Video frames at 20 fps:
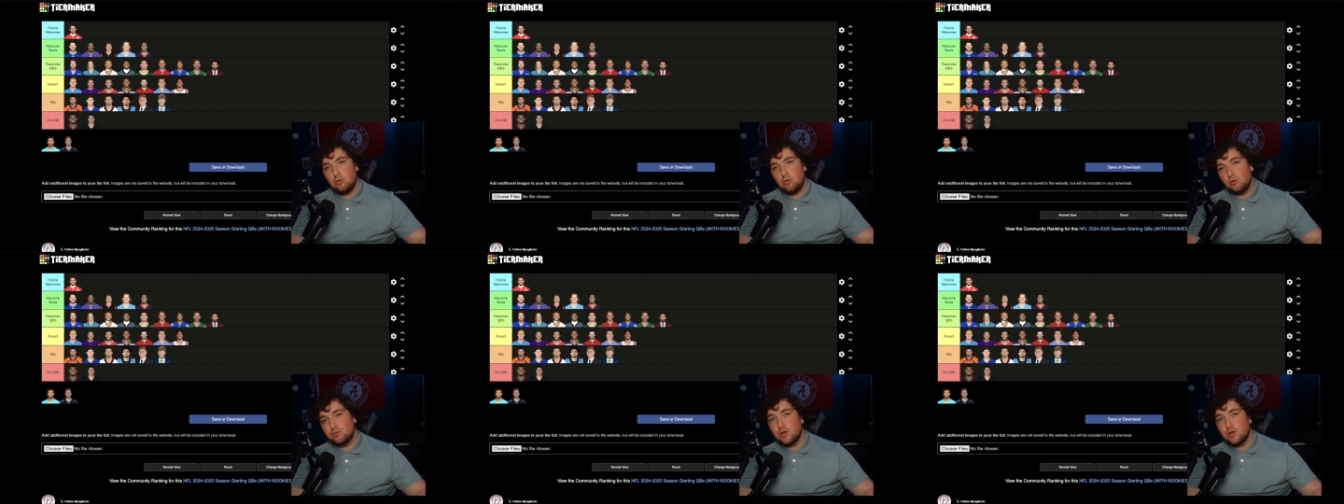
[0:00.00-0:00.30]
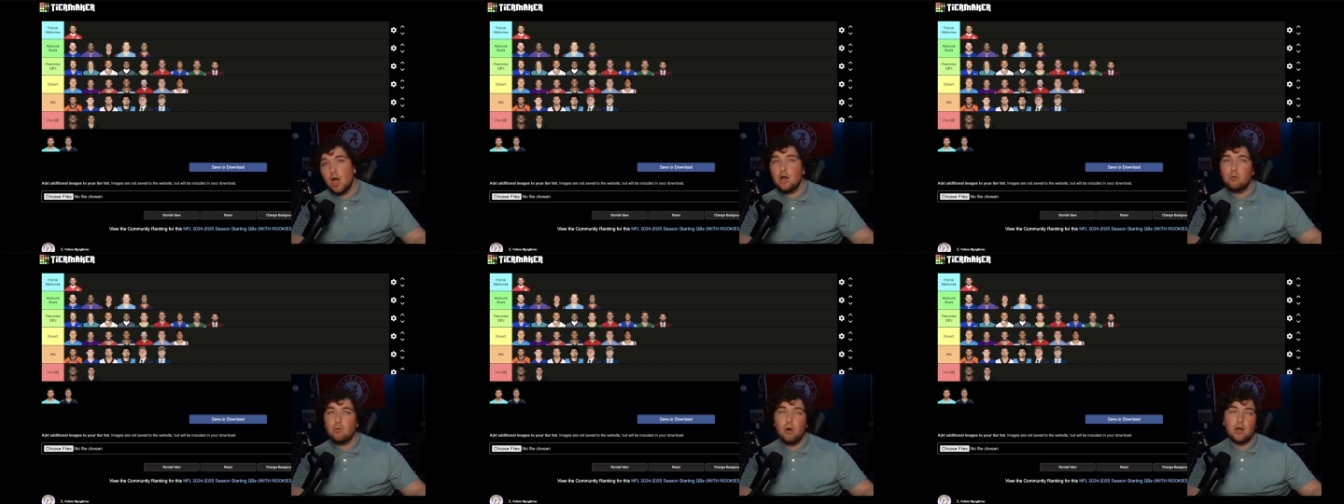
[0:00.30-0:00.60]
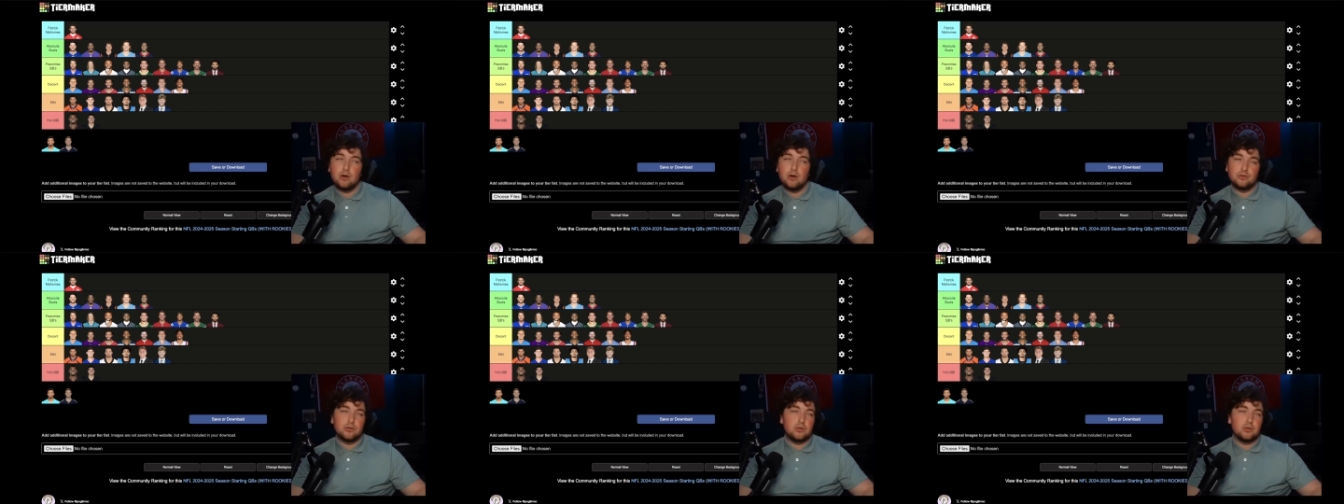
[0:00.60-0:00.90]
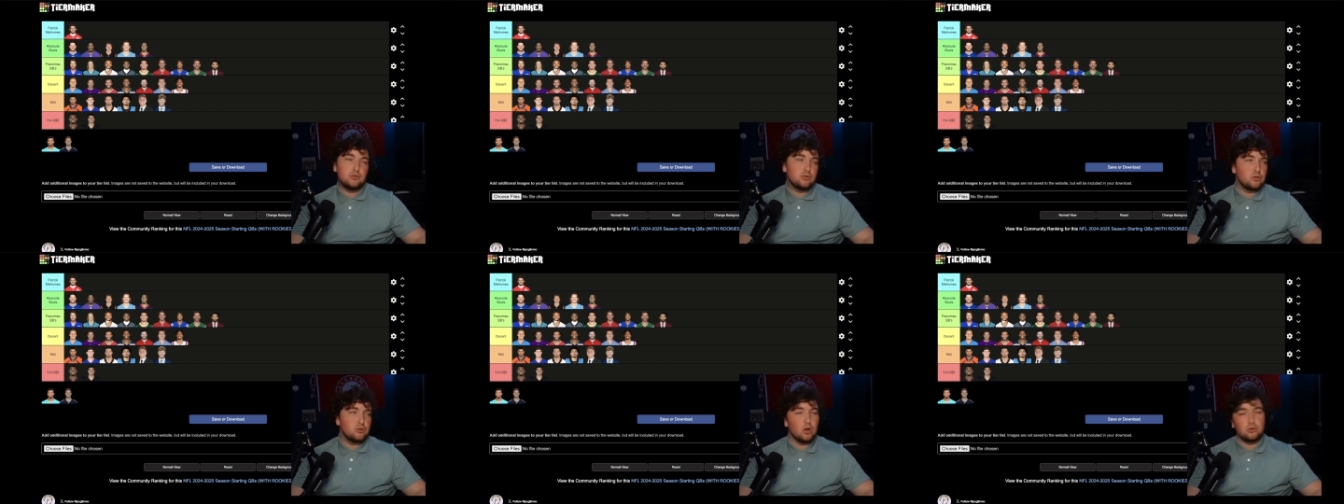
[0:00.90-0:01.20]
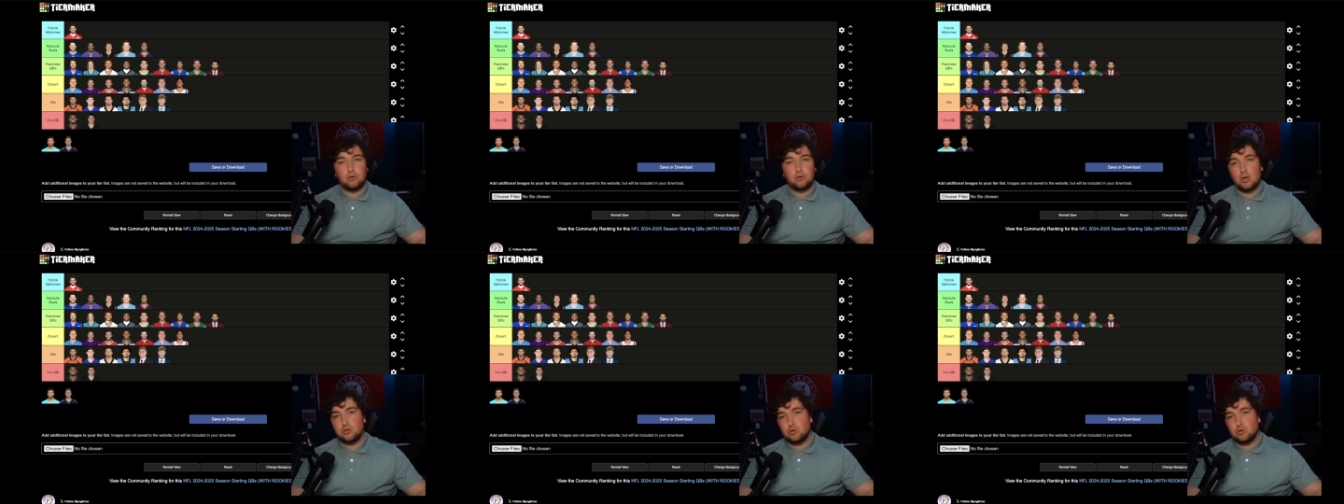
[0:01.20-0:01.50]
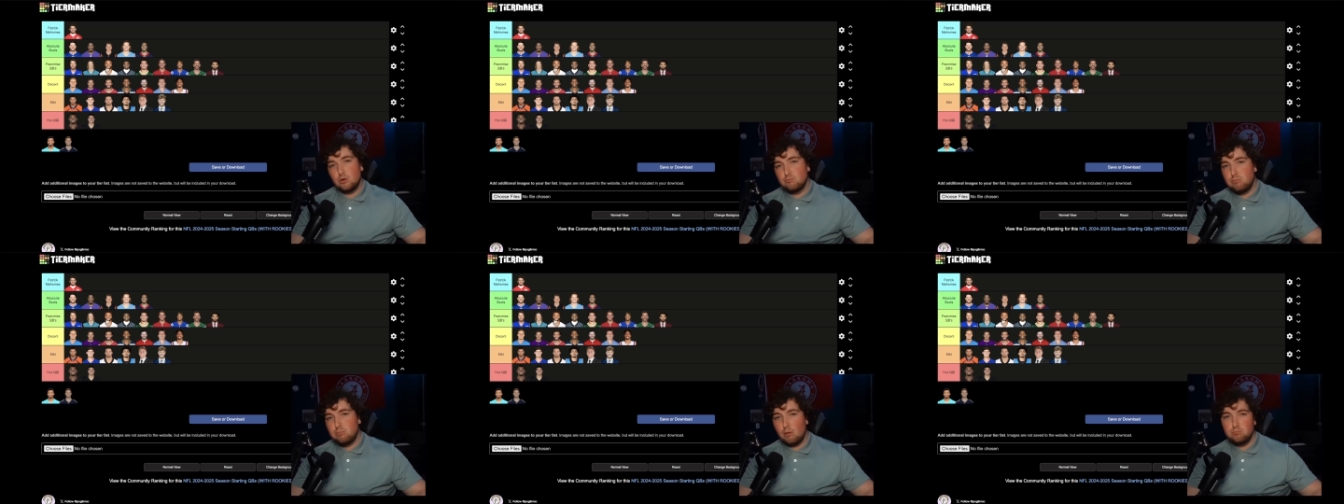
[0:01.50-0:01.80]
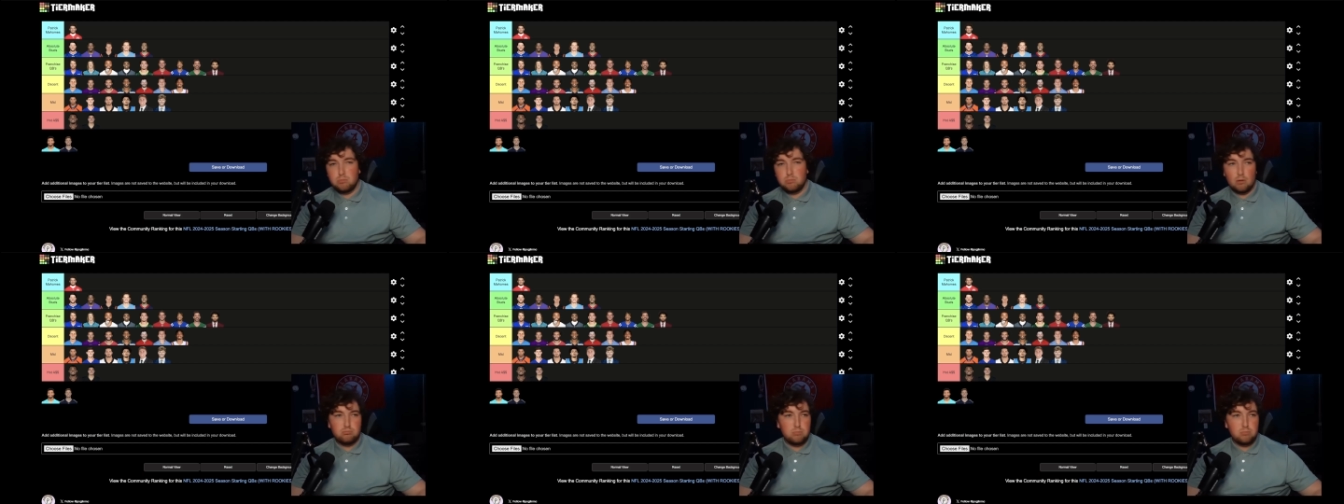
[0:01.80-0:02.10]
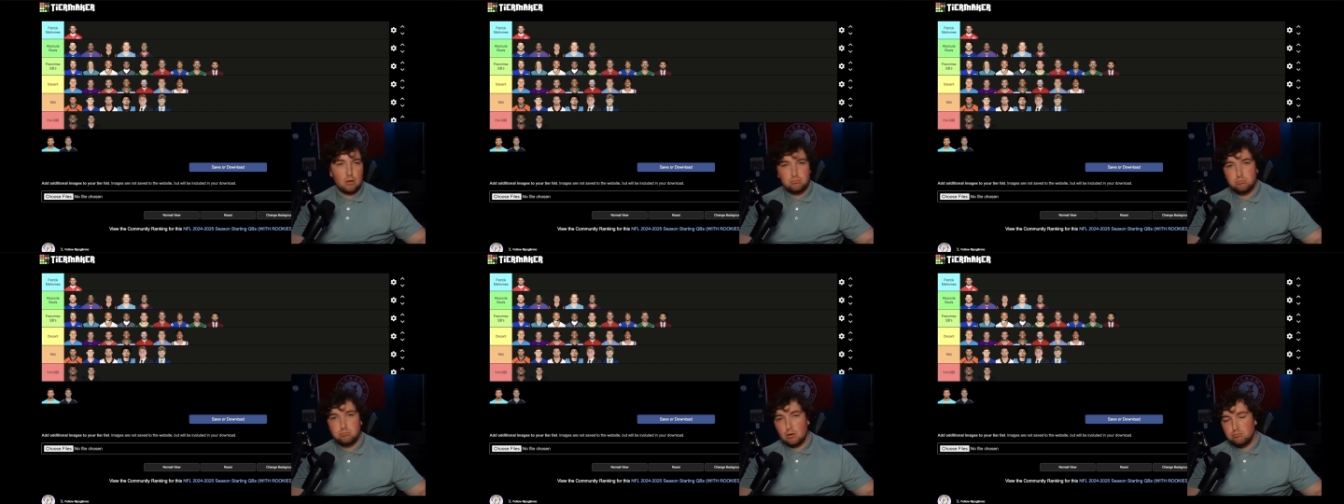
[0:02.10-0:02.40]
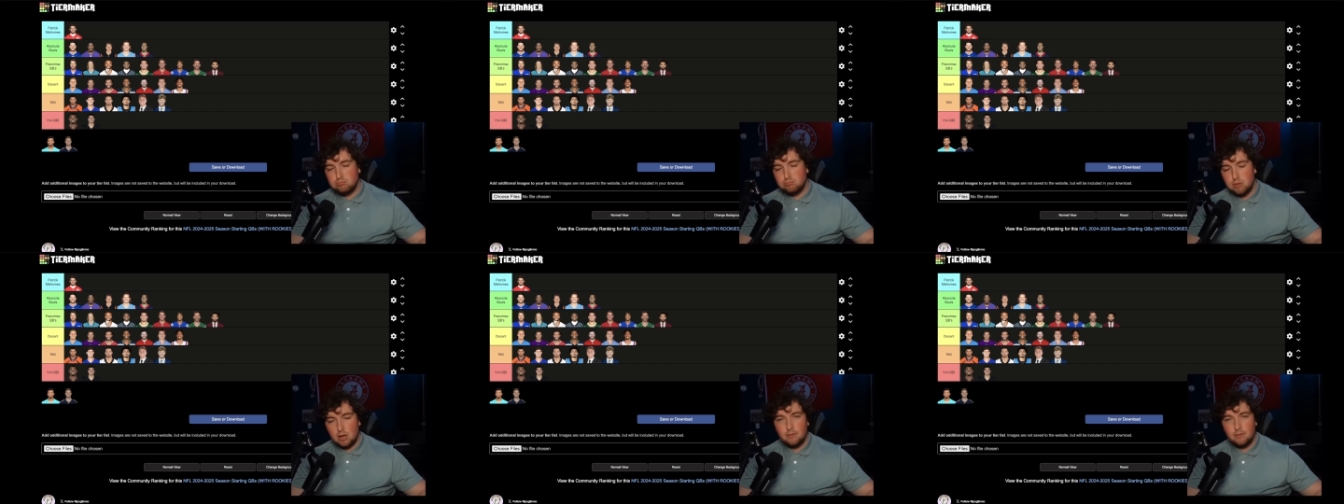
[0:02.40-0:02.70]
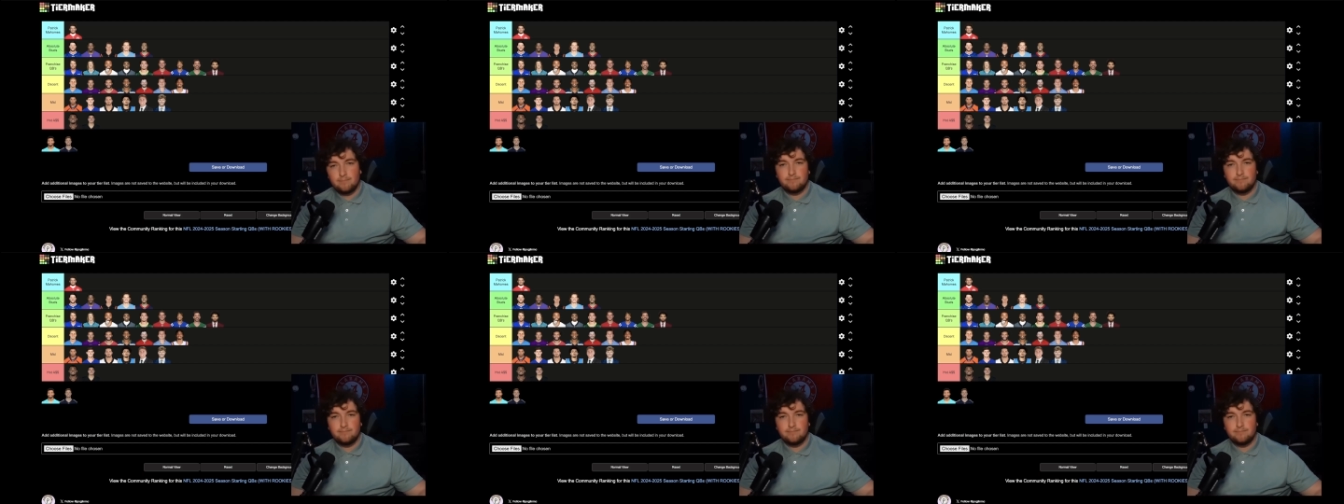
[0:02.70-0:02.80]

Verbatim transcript: the Jaguars, they sucked last year, blah, blah, blah, blah, blah.